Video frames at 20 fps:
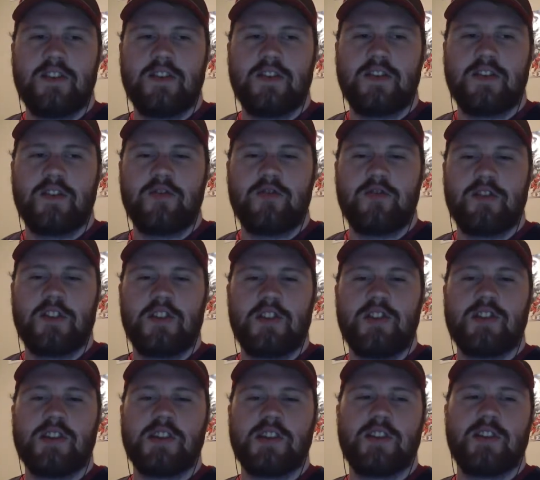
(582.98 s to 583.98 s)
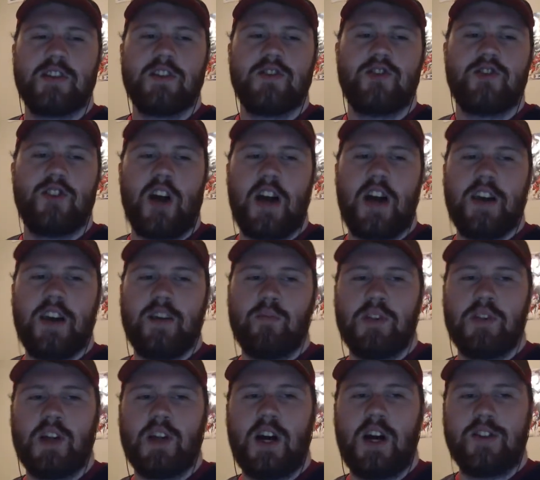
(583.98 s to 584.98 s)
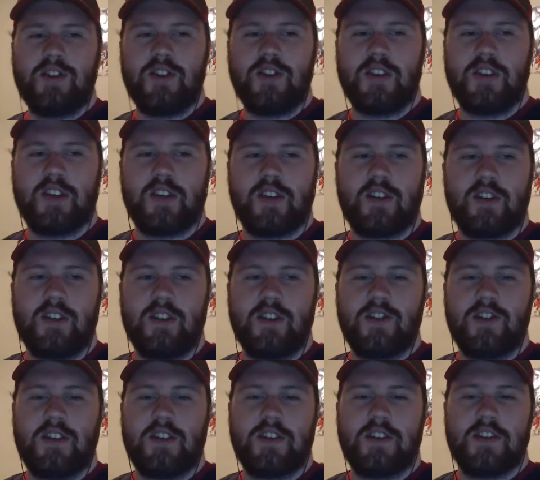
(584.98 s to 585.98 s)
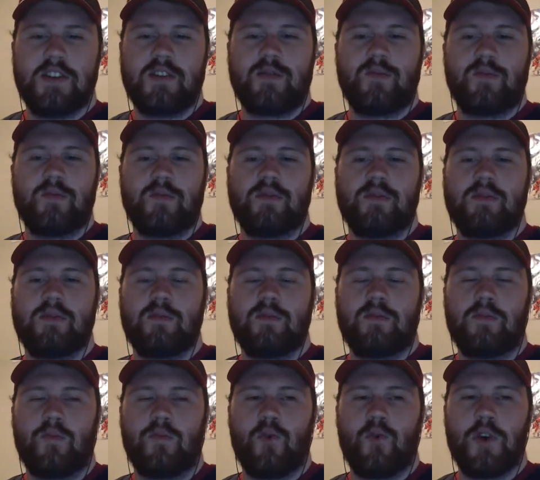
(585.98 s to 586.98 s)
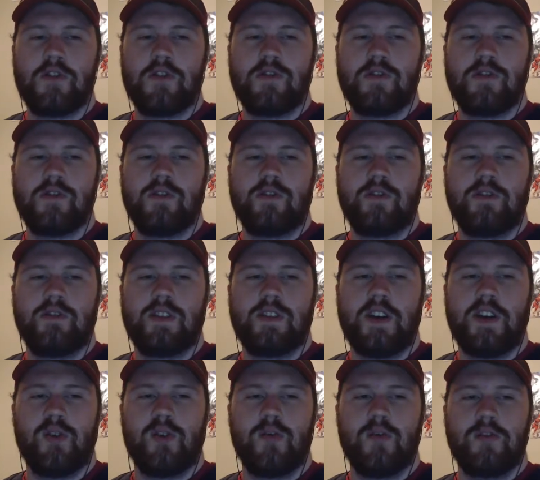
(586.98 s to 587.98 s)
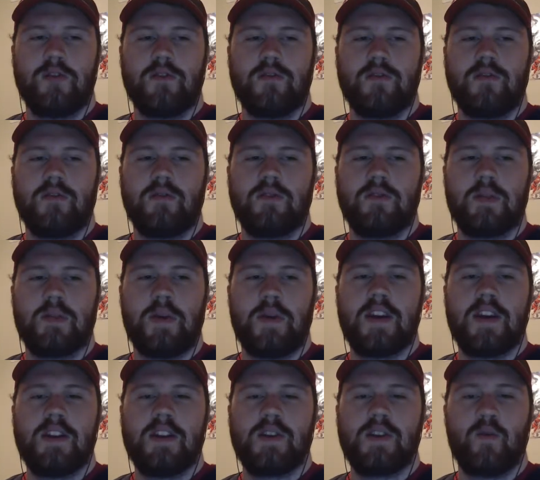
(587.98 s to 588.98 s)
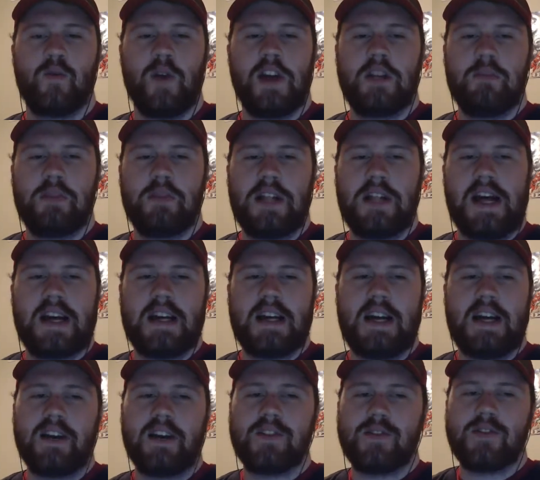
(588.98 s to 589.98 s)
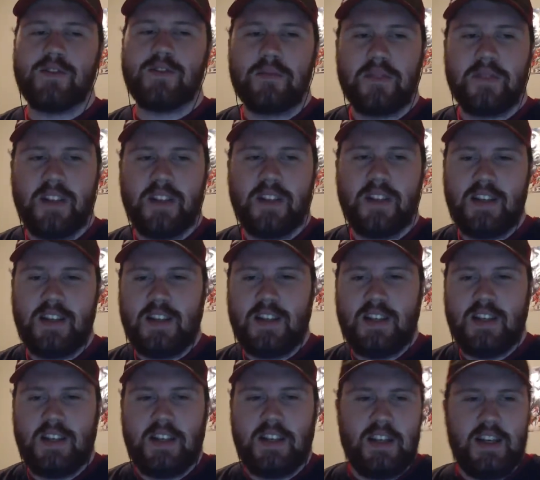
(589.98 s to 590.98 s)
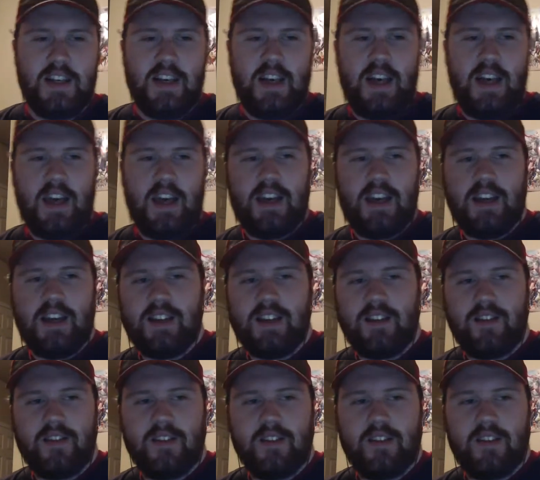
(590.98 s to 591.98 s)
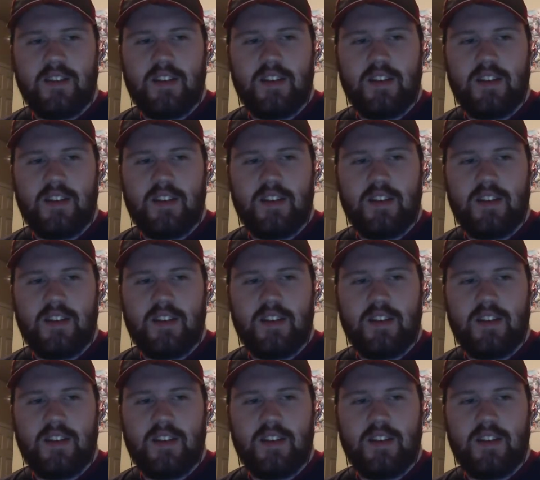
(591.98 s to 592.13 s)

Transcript: So she's this giant blonde chick, and she has this weird, terrible, spiked red and black costume. And